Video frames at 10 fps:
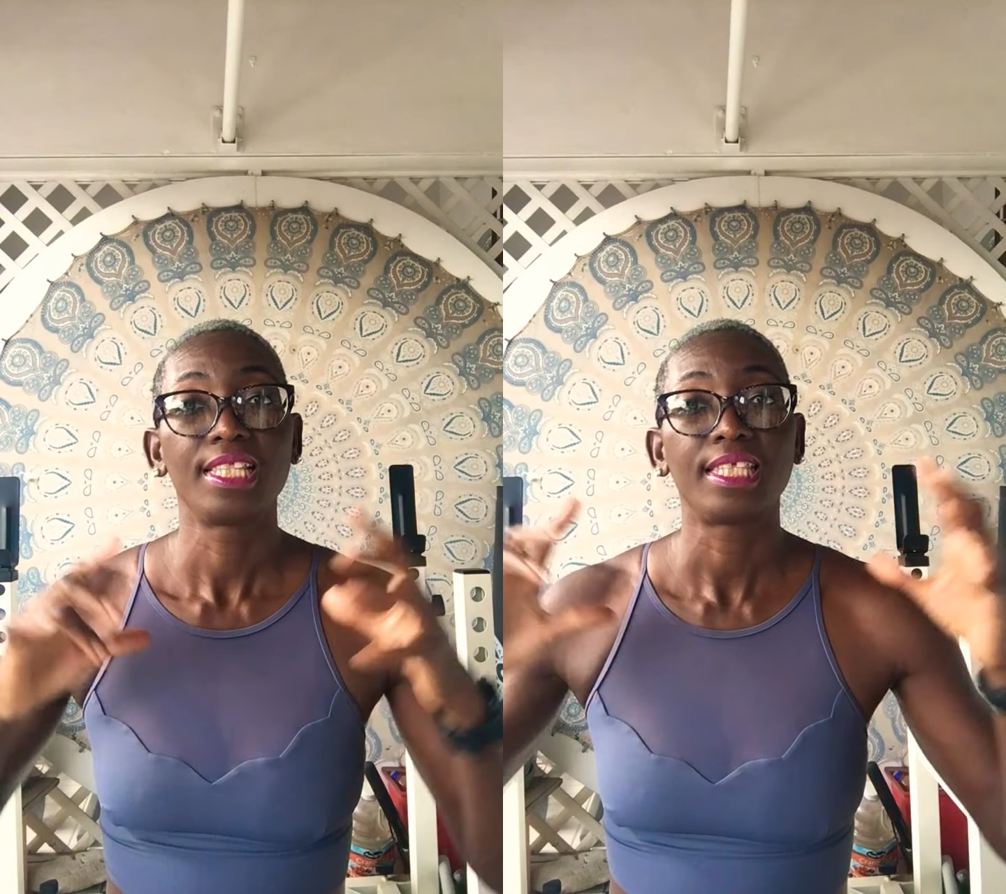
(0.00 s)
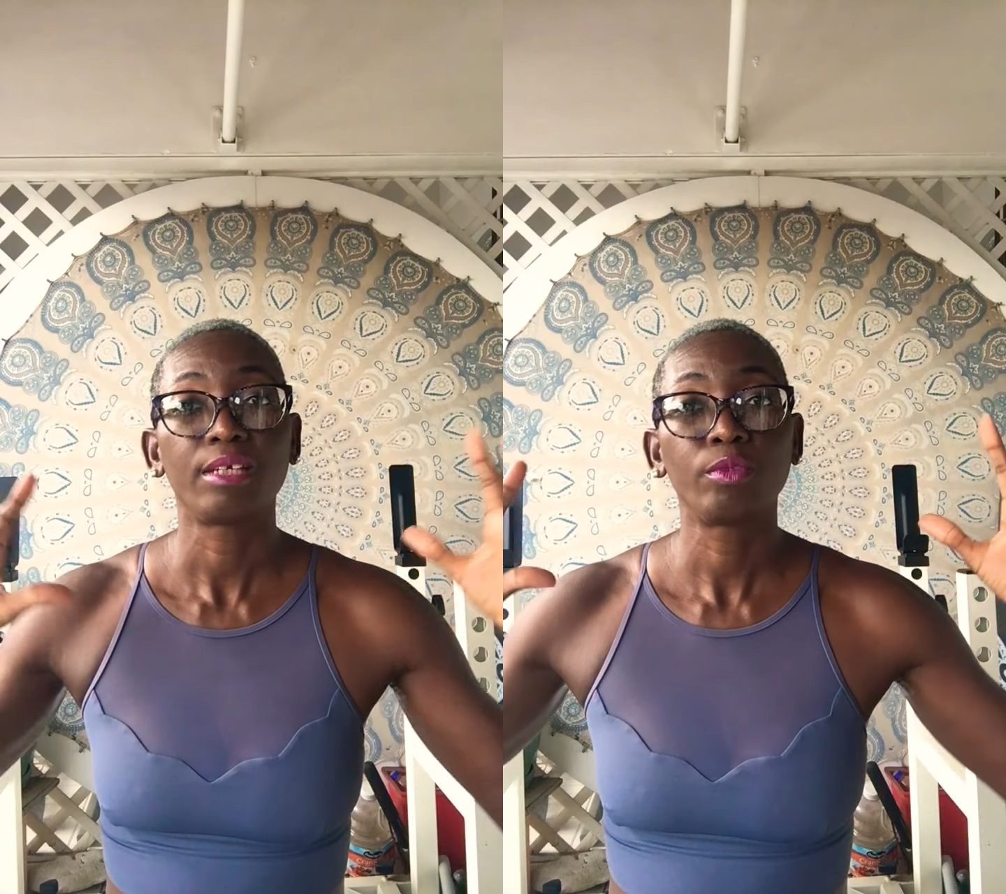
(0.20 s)

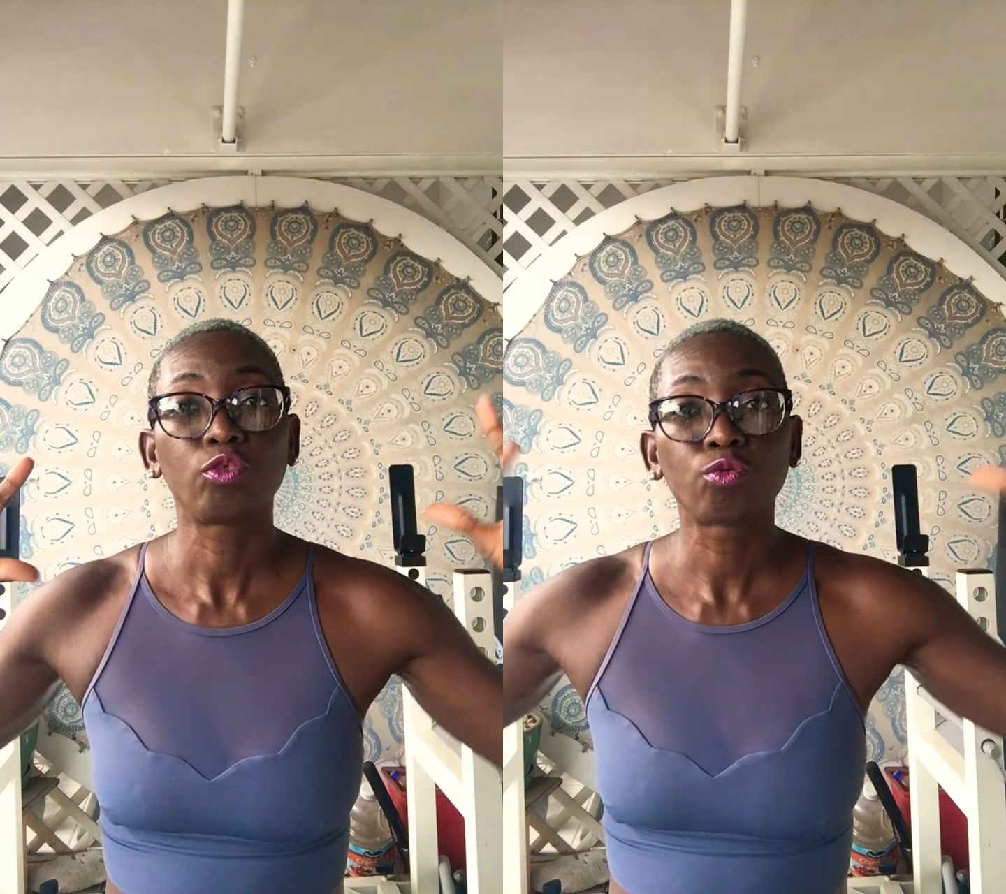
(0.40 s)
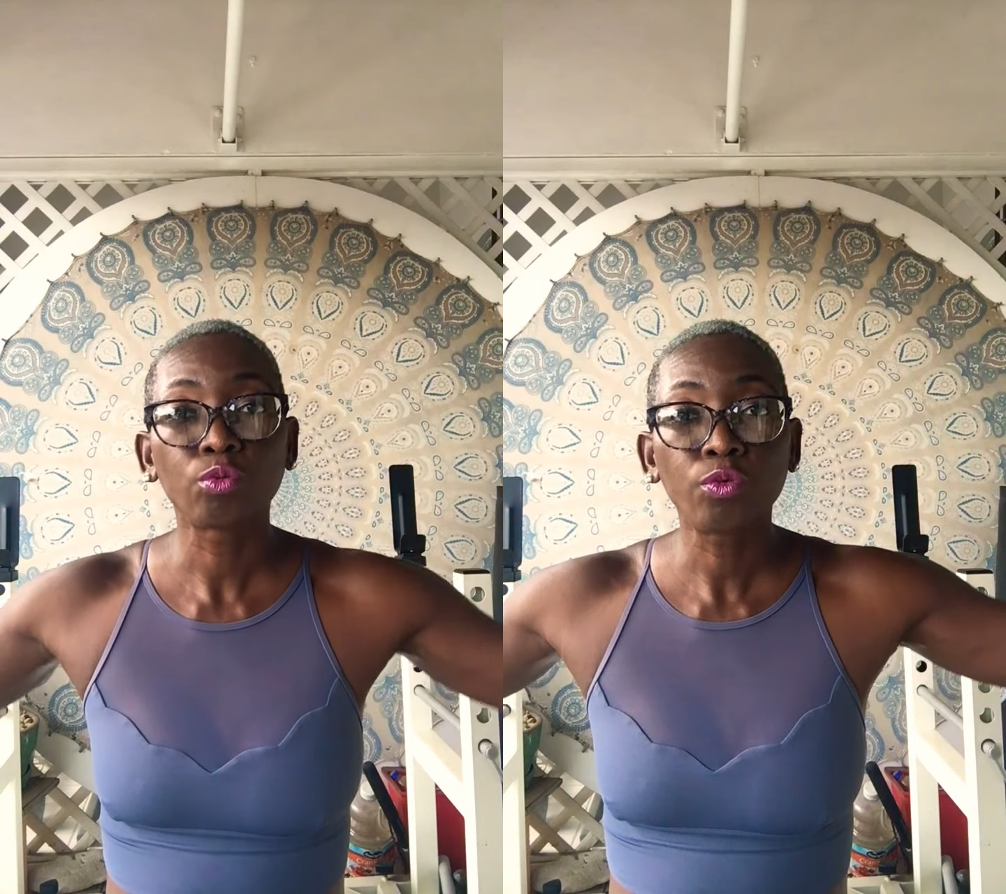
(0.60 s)
they
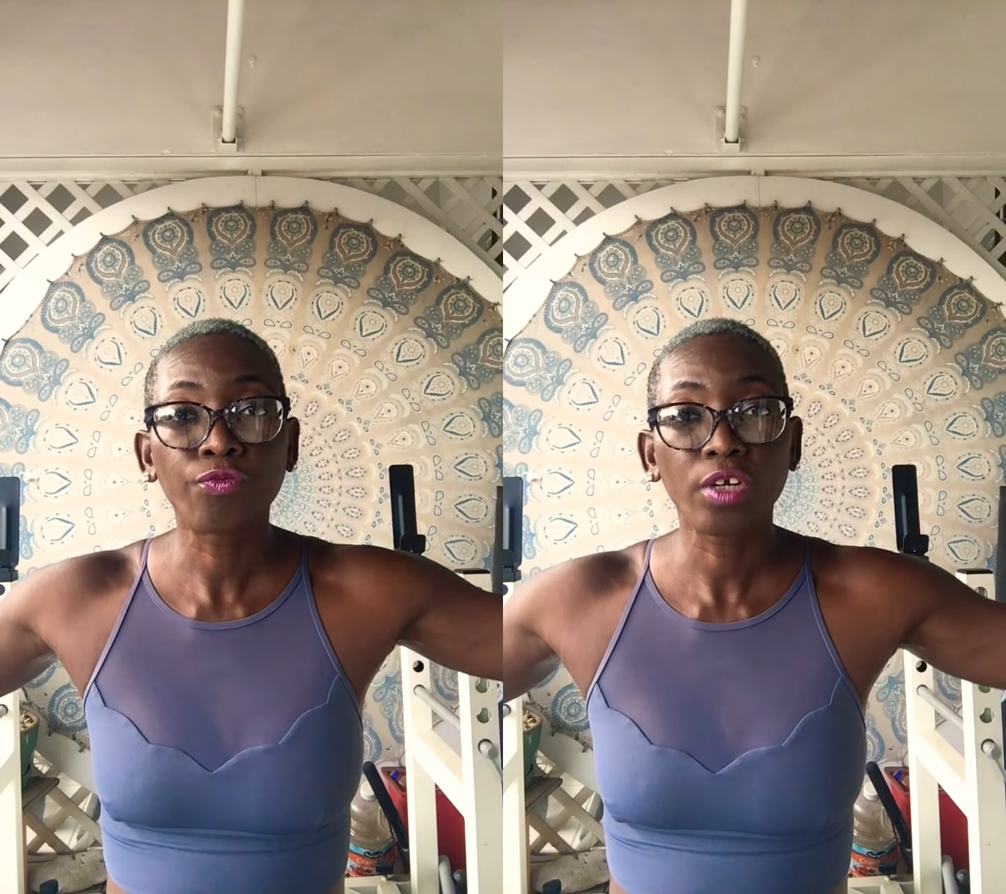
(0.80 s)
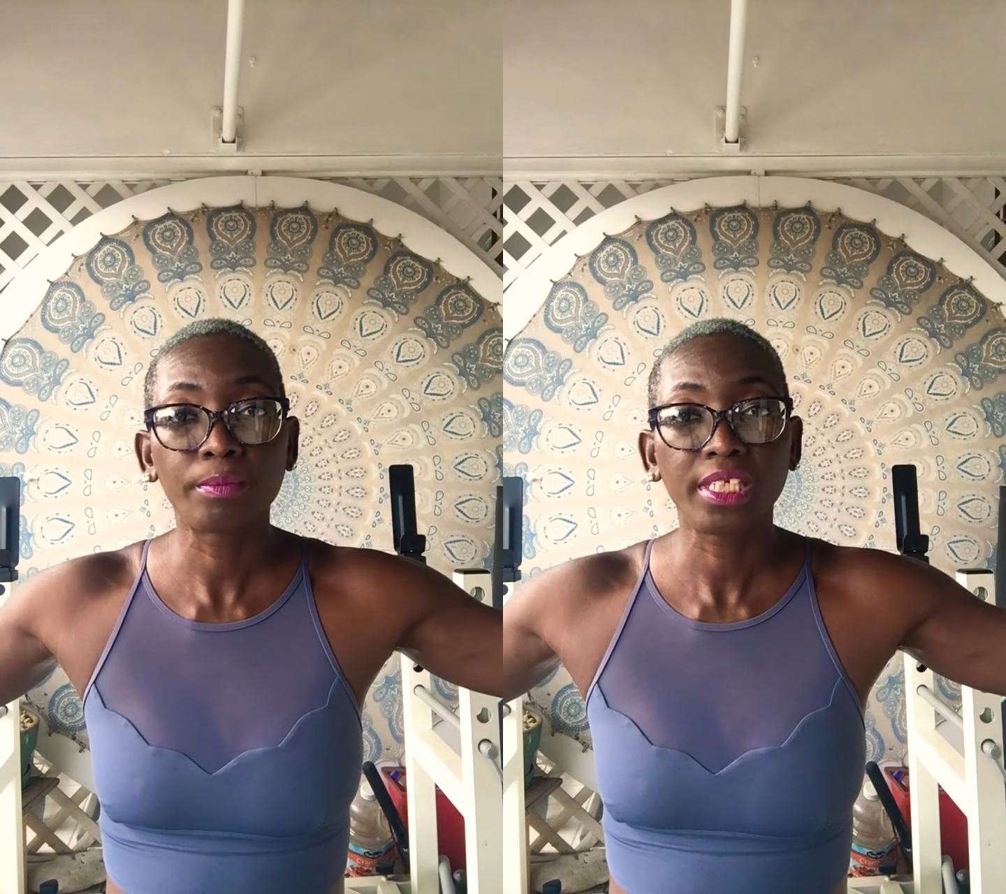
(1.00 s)
withdrew
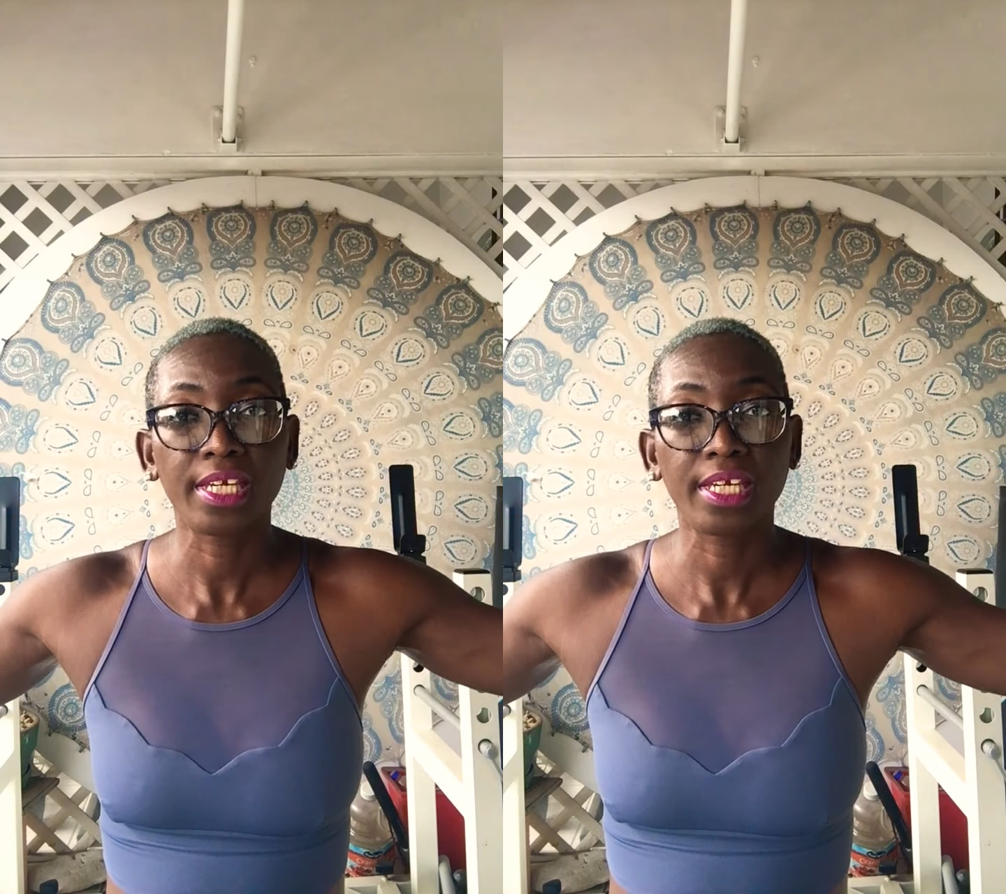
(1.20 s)
from the